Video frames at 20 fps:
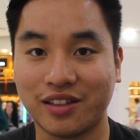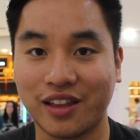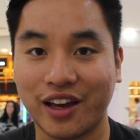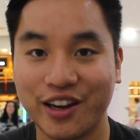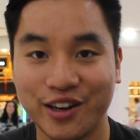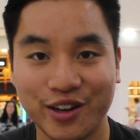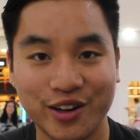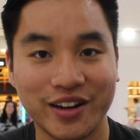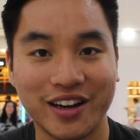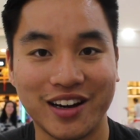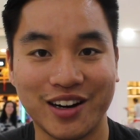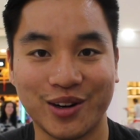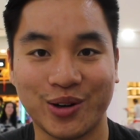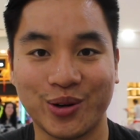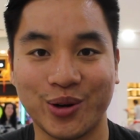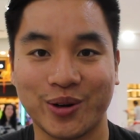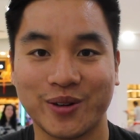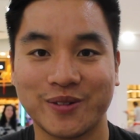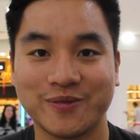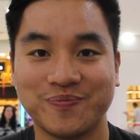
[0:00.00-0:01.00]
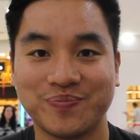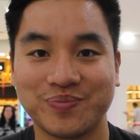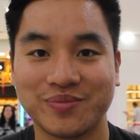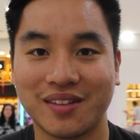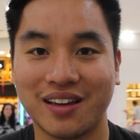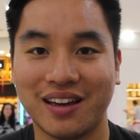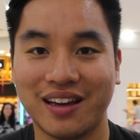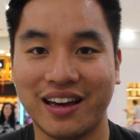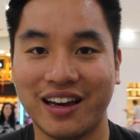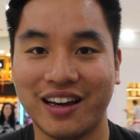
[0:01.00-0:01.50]
They know how to cook.
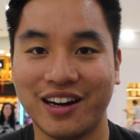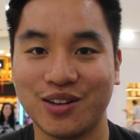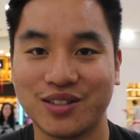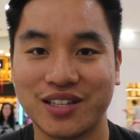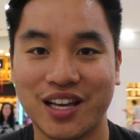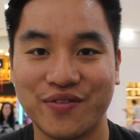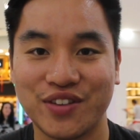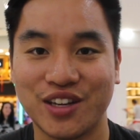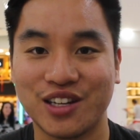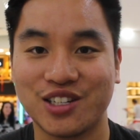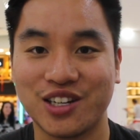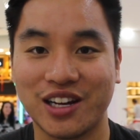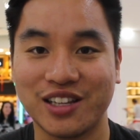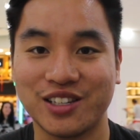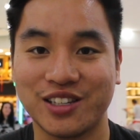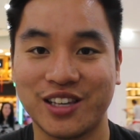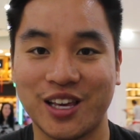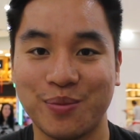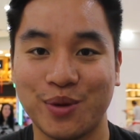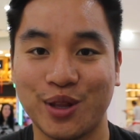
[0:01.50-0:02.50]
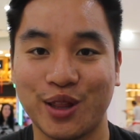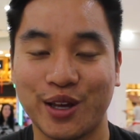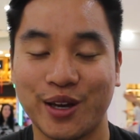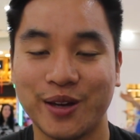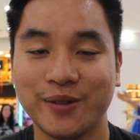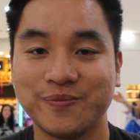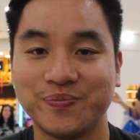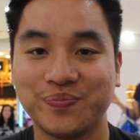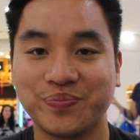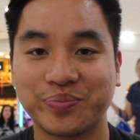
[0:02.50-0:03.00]
And I was having a chat to Kim in
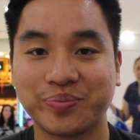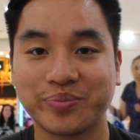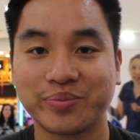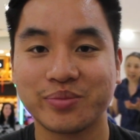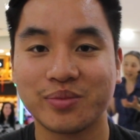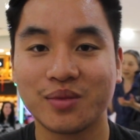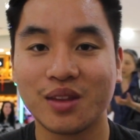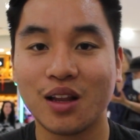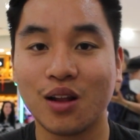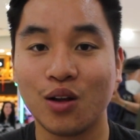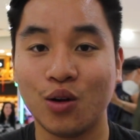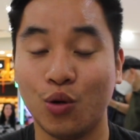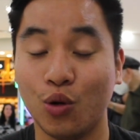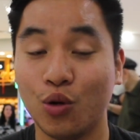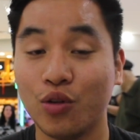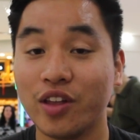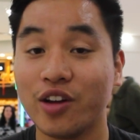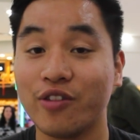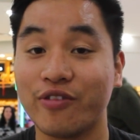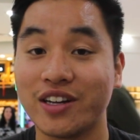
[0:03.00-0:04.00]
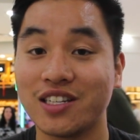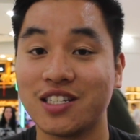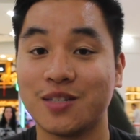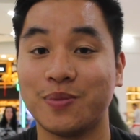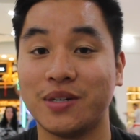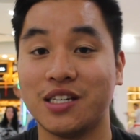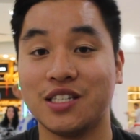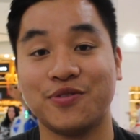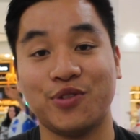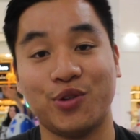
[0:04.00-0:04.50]
there. All of their
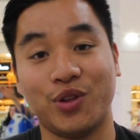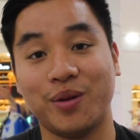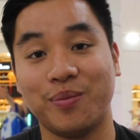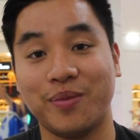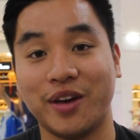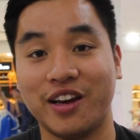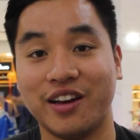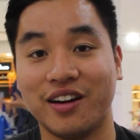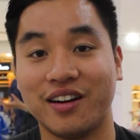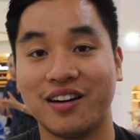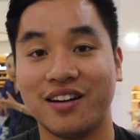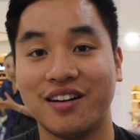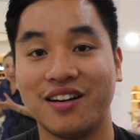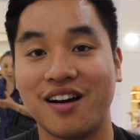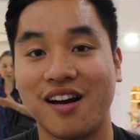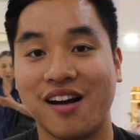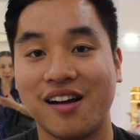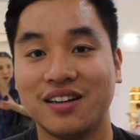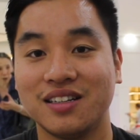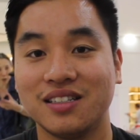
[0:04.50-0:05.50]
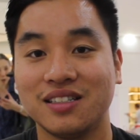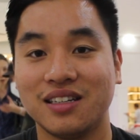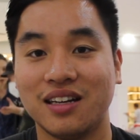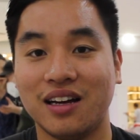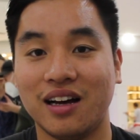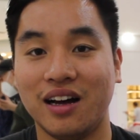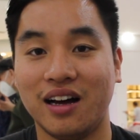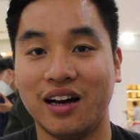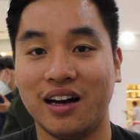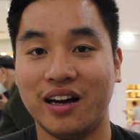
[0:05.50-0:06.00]
recipes for their meat
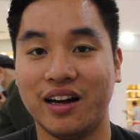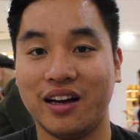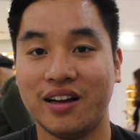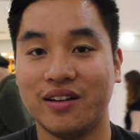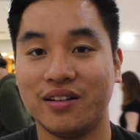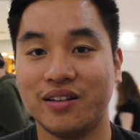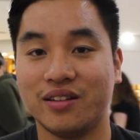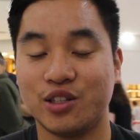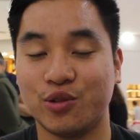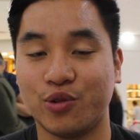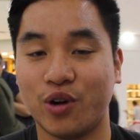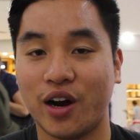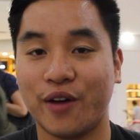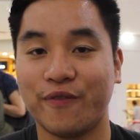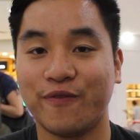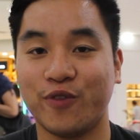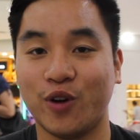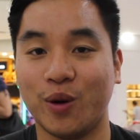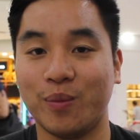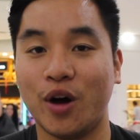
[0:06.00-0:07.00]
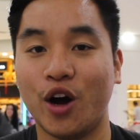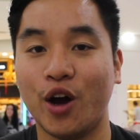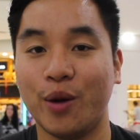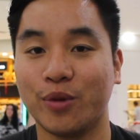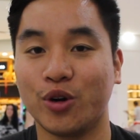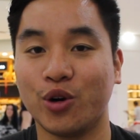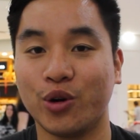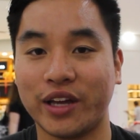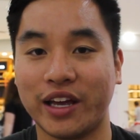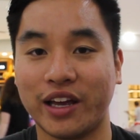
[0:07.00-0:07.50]
are derived from
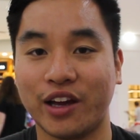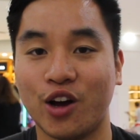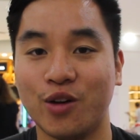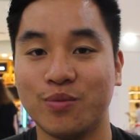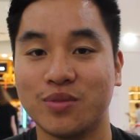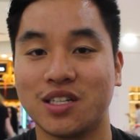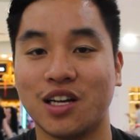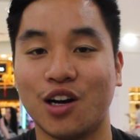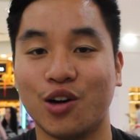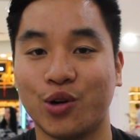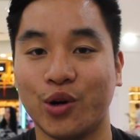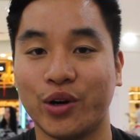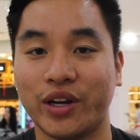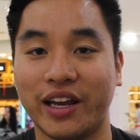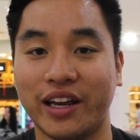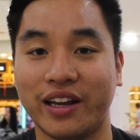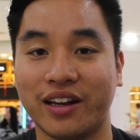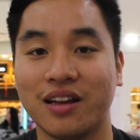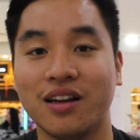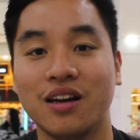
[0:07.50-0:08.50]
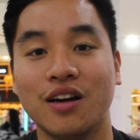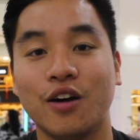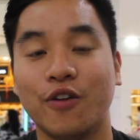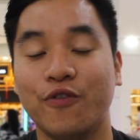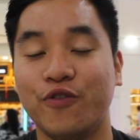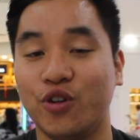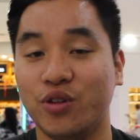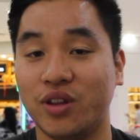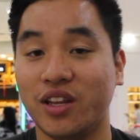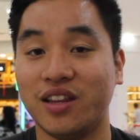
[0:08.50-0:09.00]
home cooking, home style cooking,
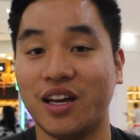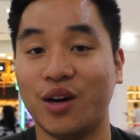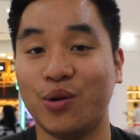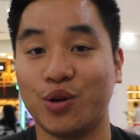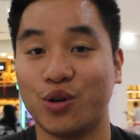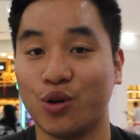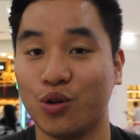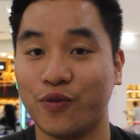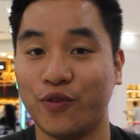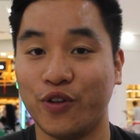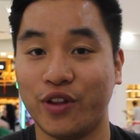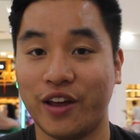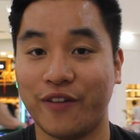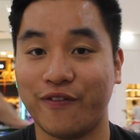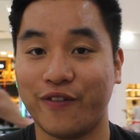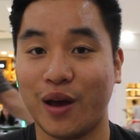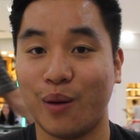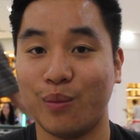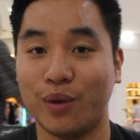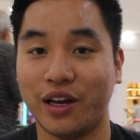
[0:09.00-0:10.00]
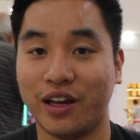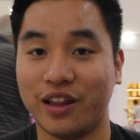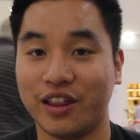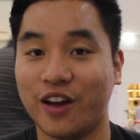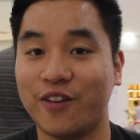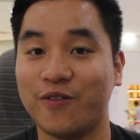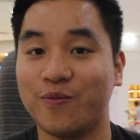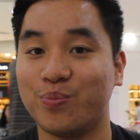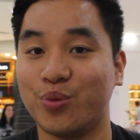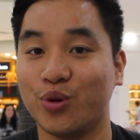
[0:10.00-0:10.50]
food that they will cook for their family, and
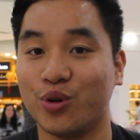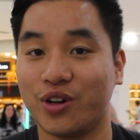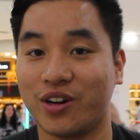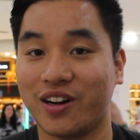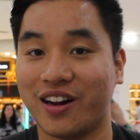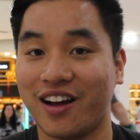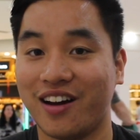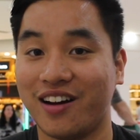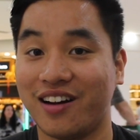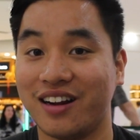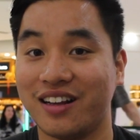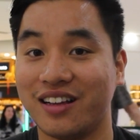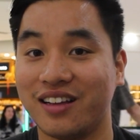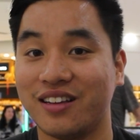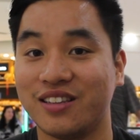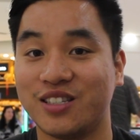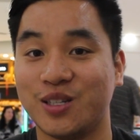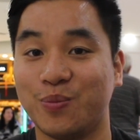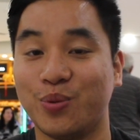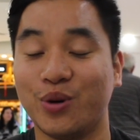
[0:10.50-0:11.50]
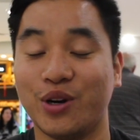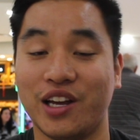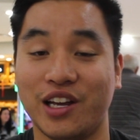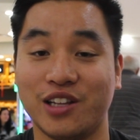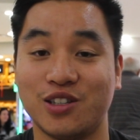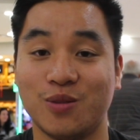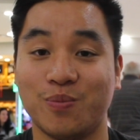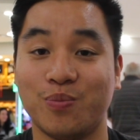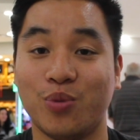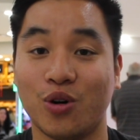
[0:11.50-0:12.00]
they've brought it out to put it
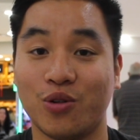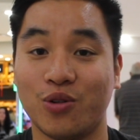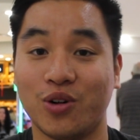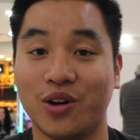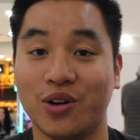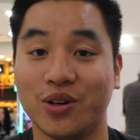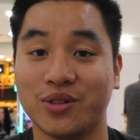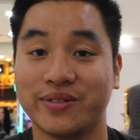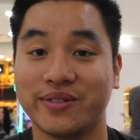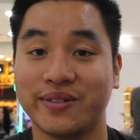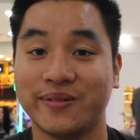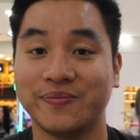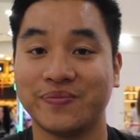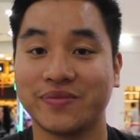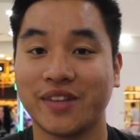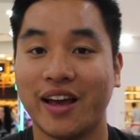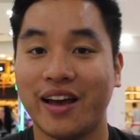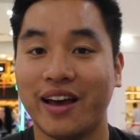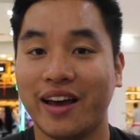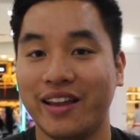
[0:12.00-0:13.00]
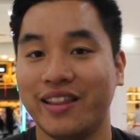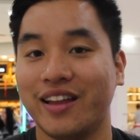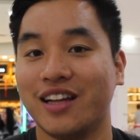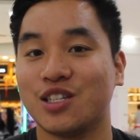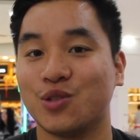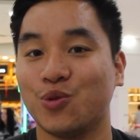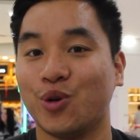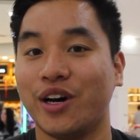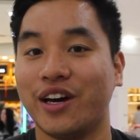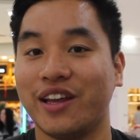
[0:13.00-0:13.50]
into pork rolls. And
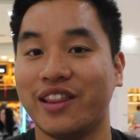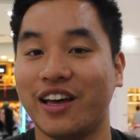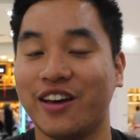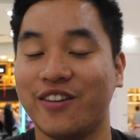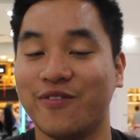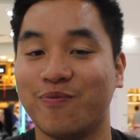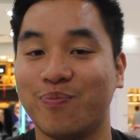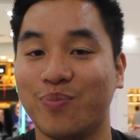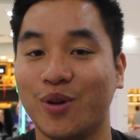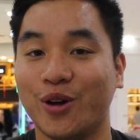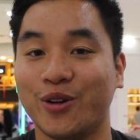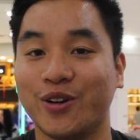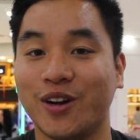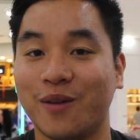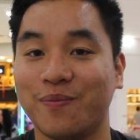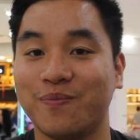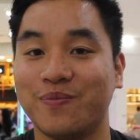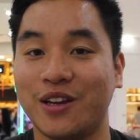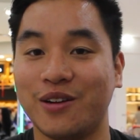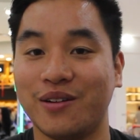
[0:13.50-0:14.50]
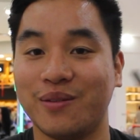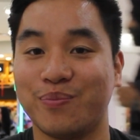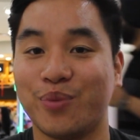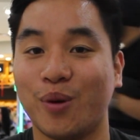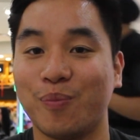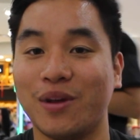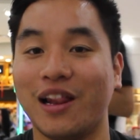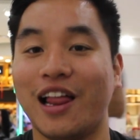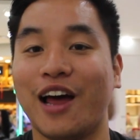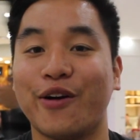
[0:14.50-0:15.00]
that's why they've blown up in
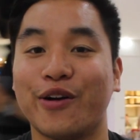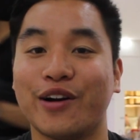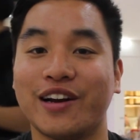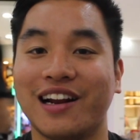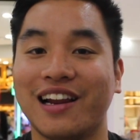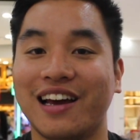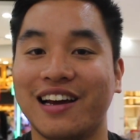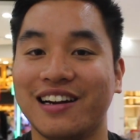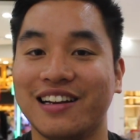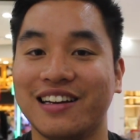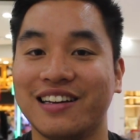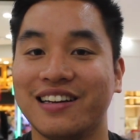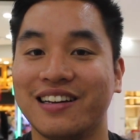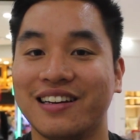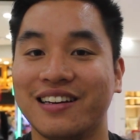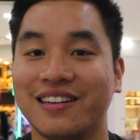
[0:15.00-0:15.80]
popularity lately.